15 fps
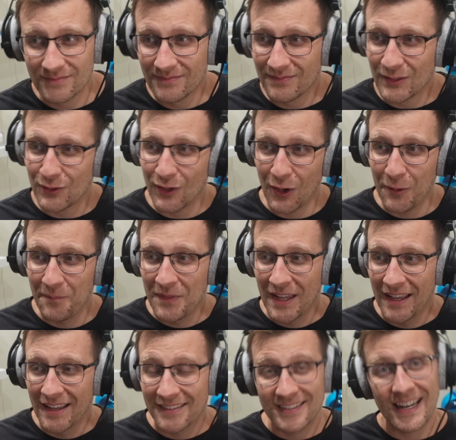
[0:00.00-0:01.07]
So
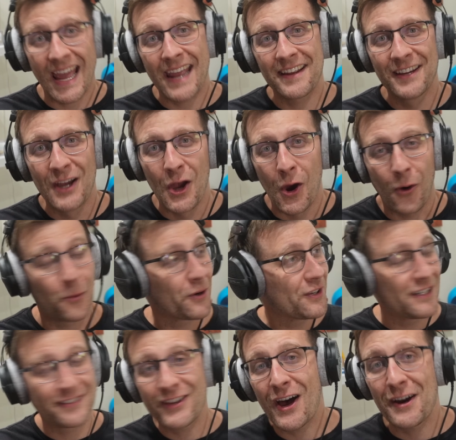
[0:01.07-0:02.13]
today, we're going
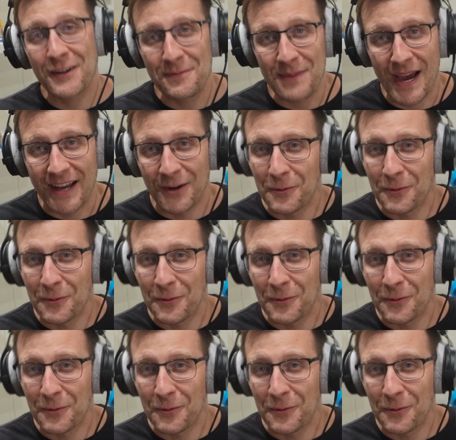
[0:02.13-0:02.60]
to talk about it.